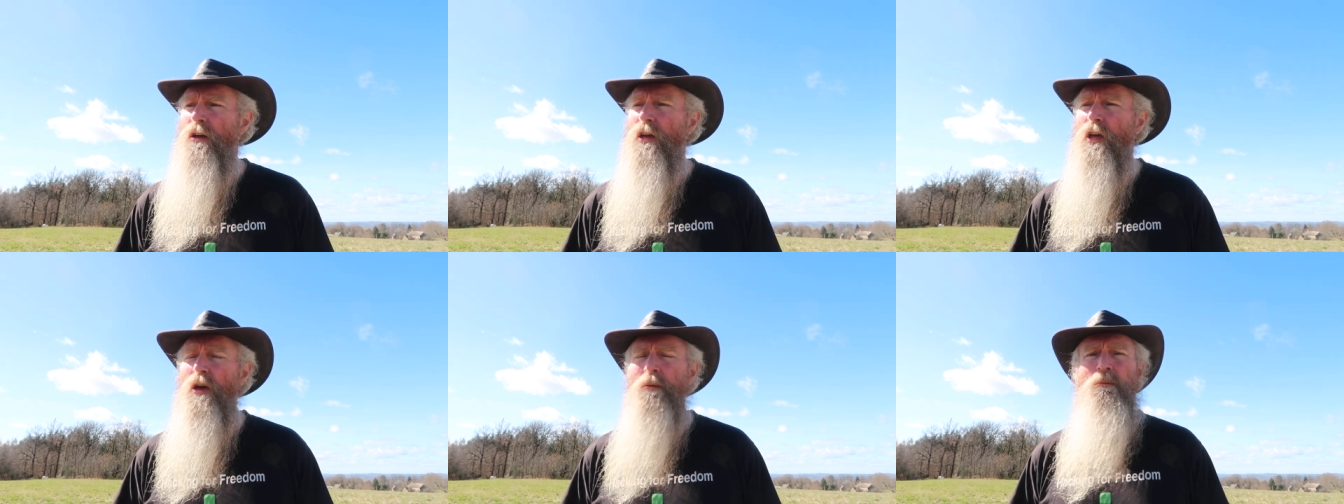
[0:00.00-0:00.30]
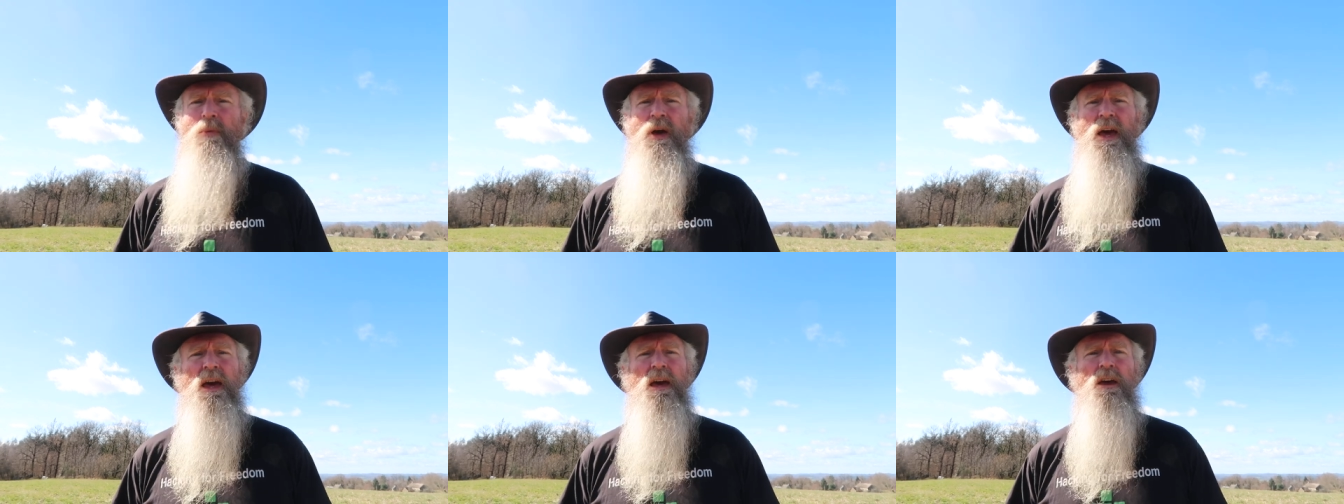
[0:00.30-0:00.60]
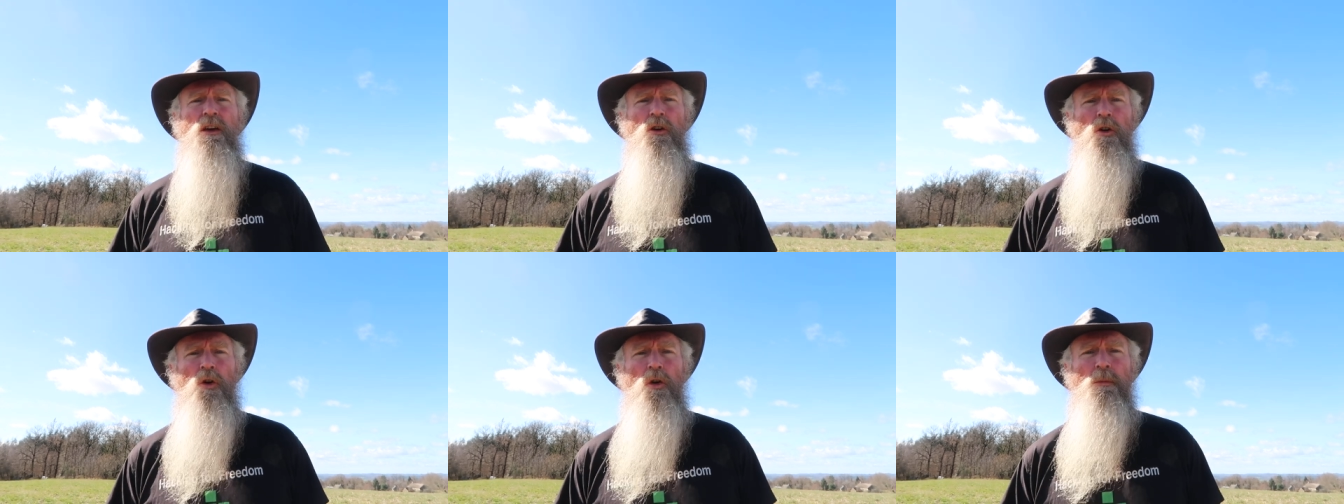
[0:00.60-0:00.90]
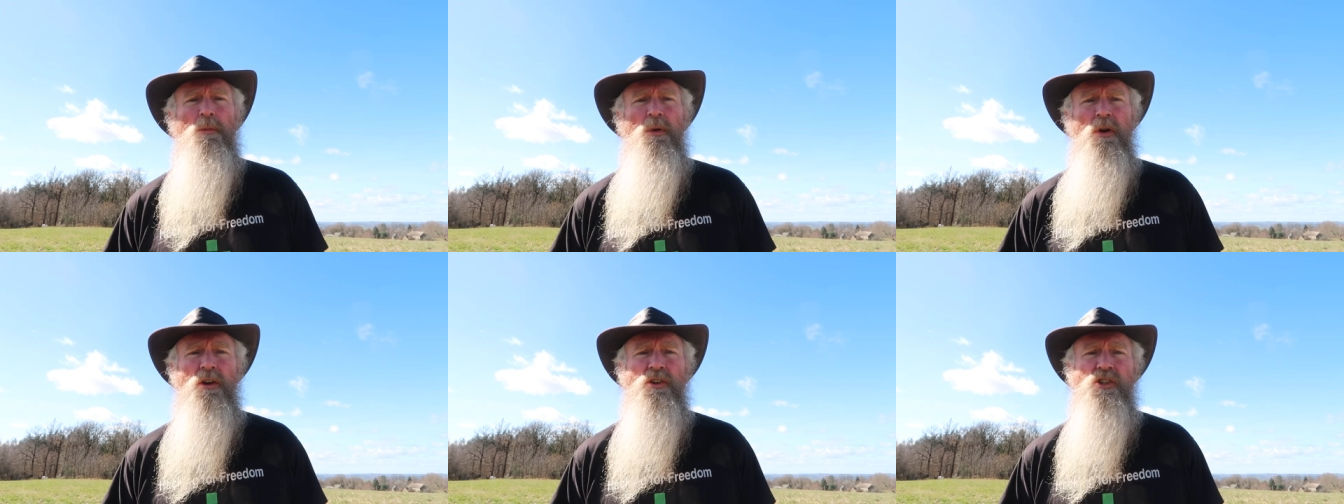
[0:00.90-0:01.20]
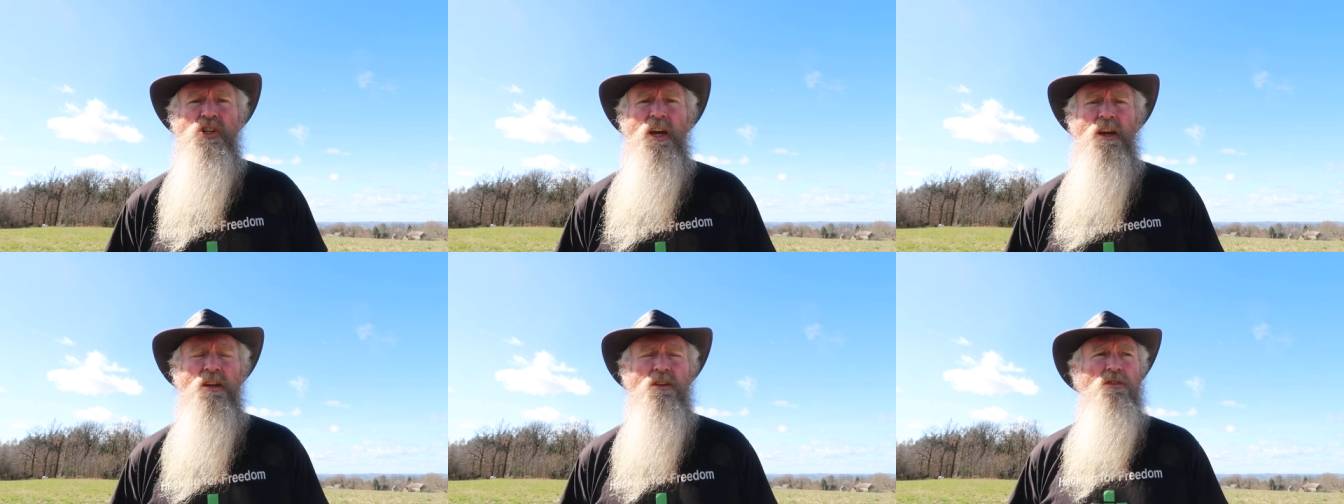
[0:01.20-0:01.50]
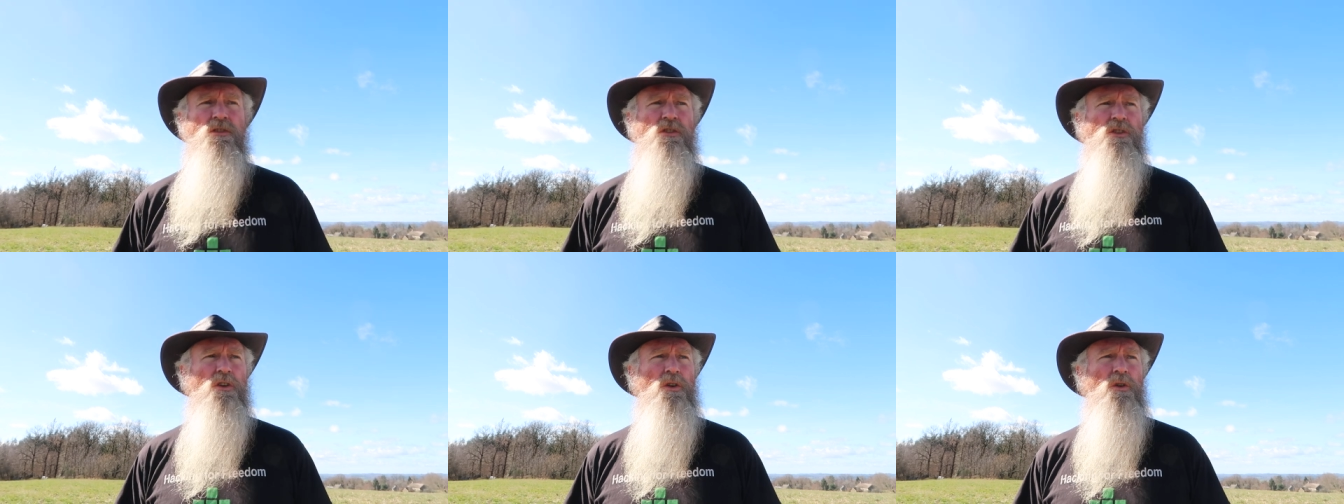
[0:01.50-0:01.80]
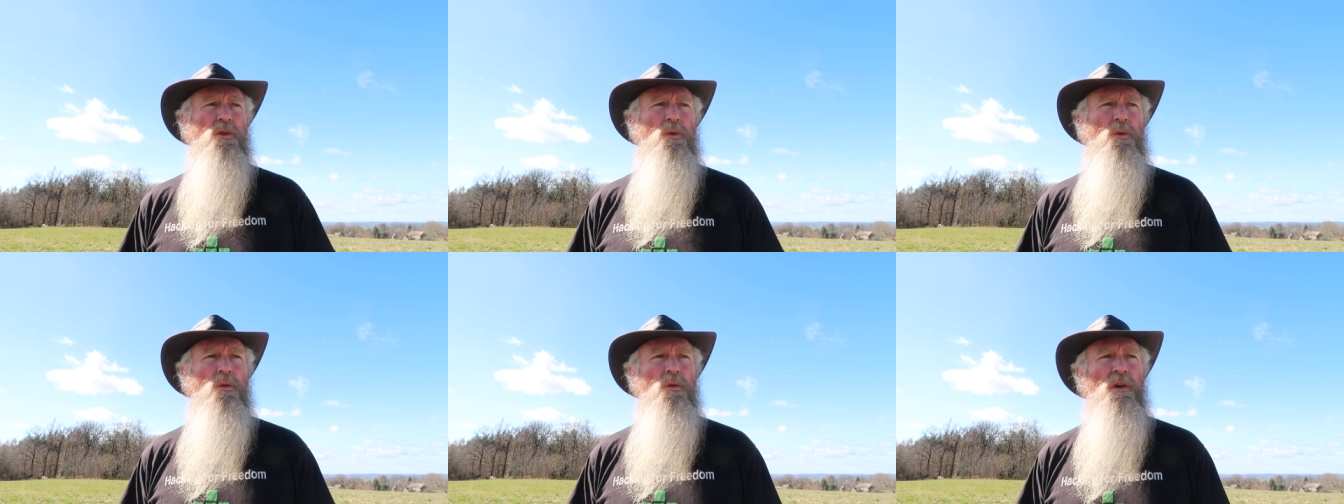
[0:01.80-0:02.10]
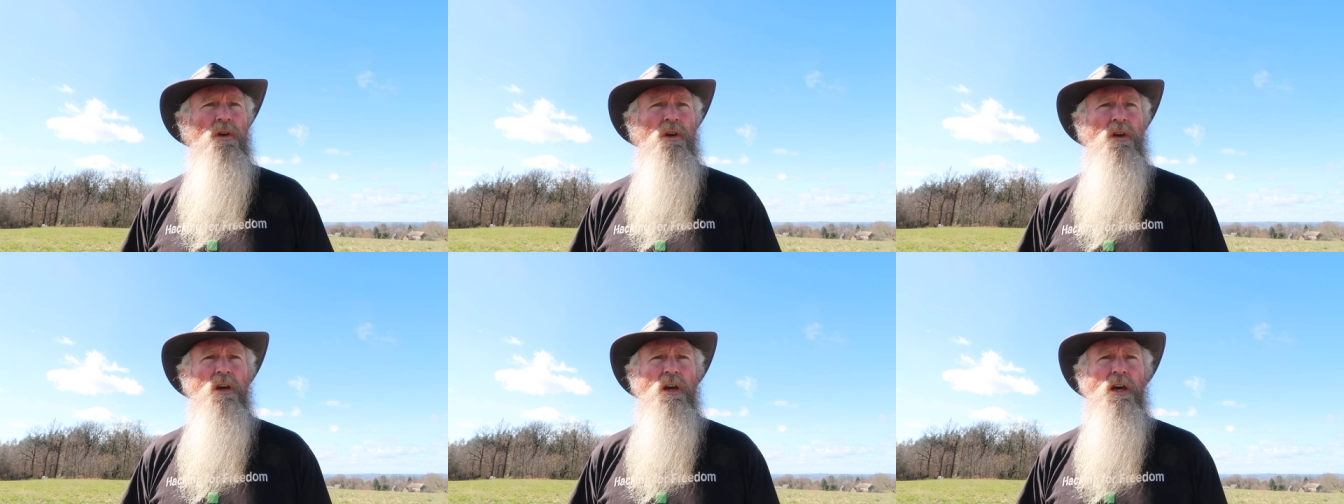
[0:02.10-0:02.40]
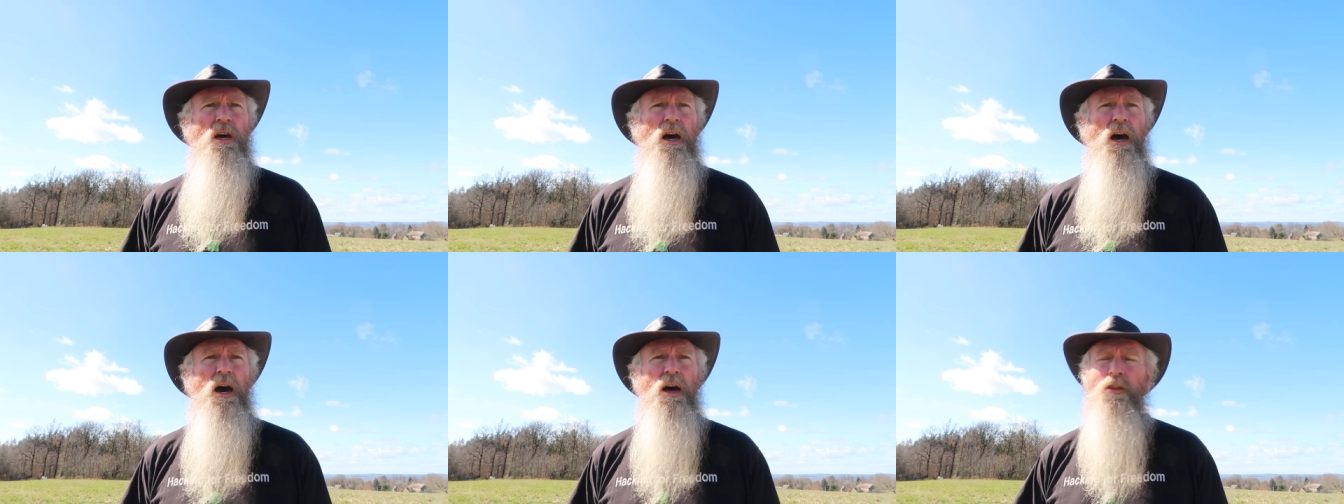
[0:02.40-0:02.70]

compare your project to